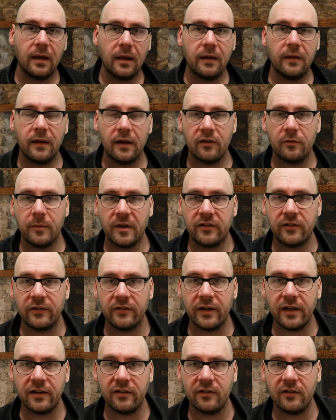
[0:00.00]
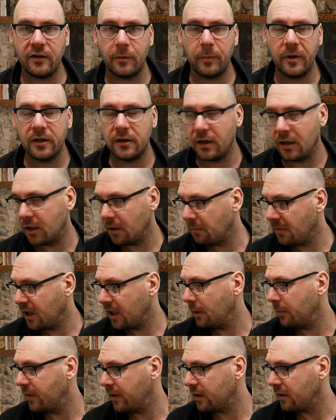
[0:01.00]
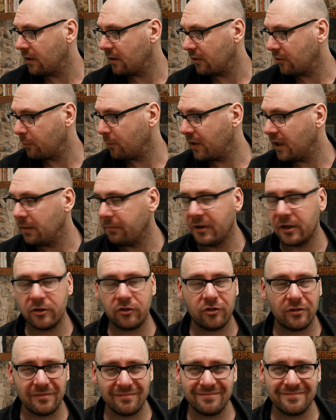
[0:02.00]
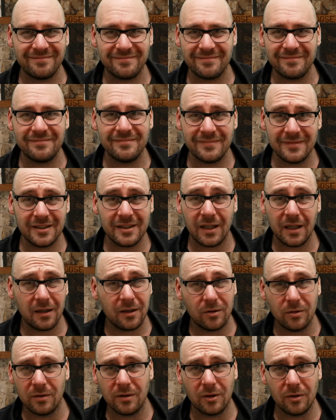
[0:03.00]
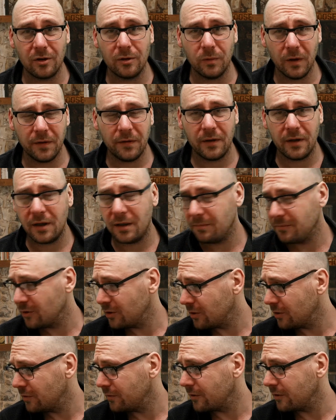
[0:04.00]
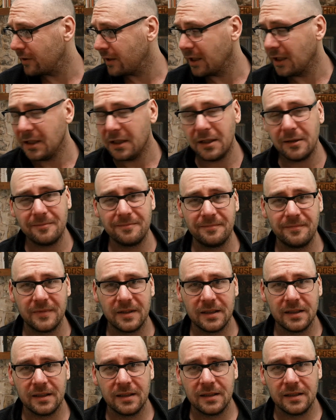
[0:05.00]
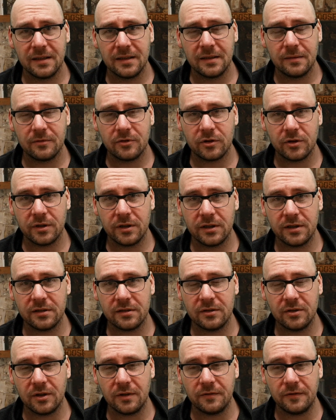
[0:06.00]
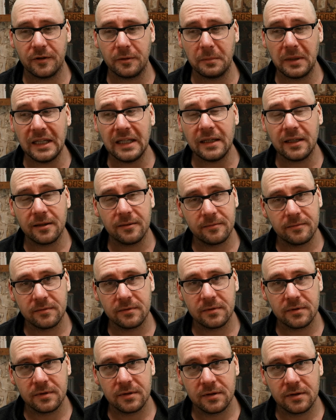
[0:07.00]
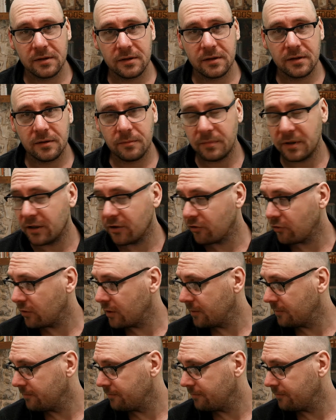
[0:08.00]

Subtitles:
That's Mrs S's opinion, and my opinion is pretty much, I go along with her. I'm not overly keen on it. I'm sorry, it's not for me, personally.